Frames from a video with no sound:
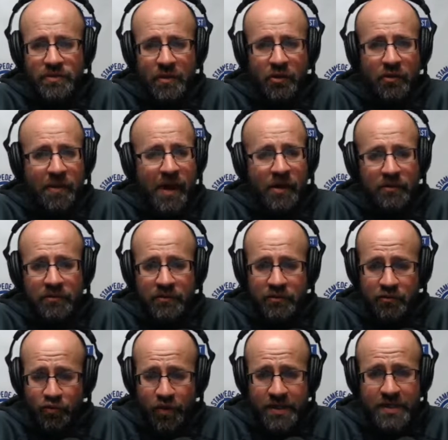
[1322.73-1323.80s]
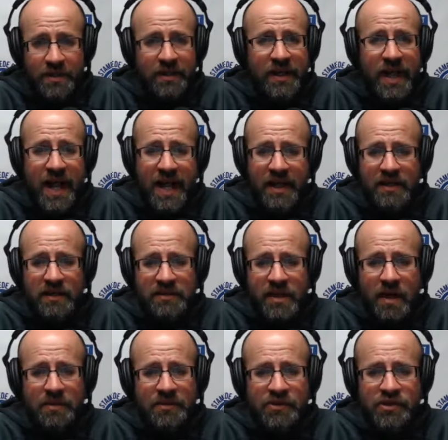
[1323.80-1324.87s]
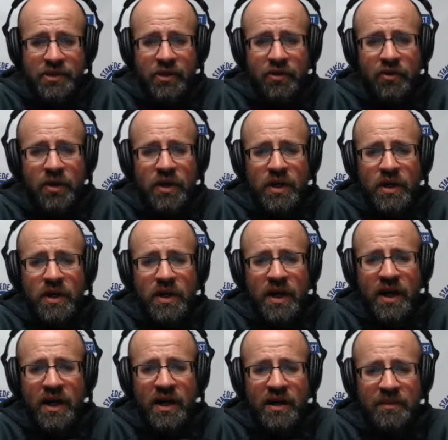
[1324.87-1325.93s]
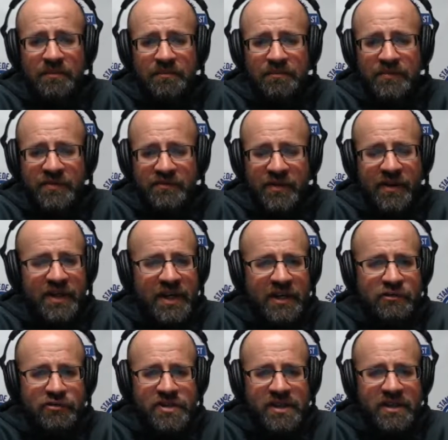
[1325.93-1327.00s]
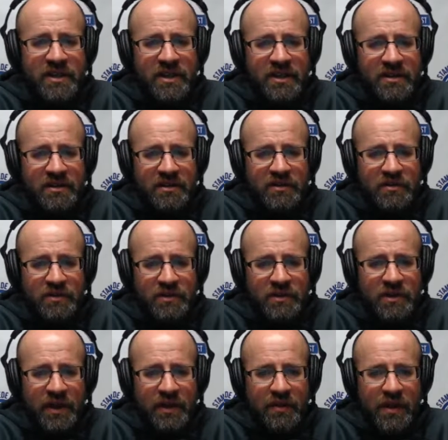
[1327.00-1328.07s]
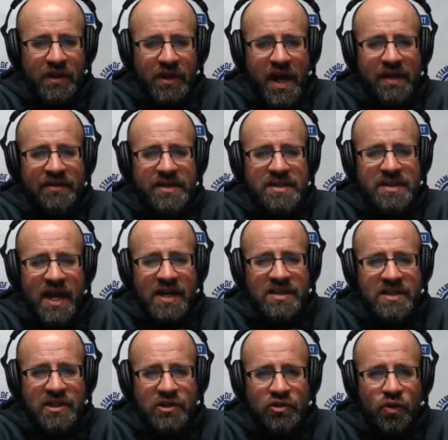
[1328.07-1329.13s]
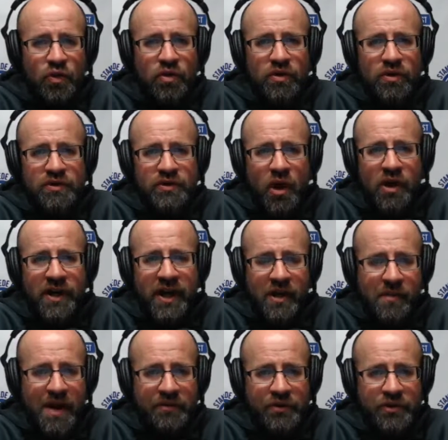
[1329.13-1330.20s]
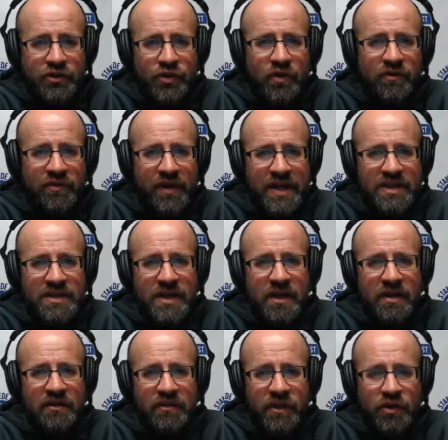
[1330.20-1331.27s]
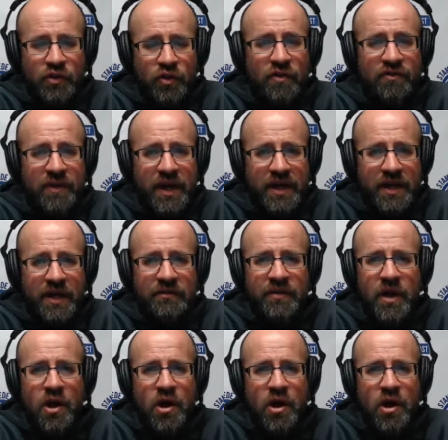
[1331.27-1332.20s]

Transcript: spoke about recently and at the top of the show. Very interested that a lot of these guys that you're talking about, that you're a fan of,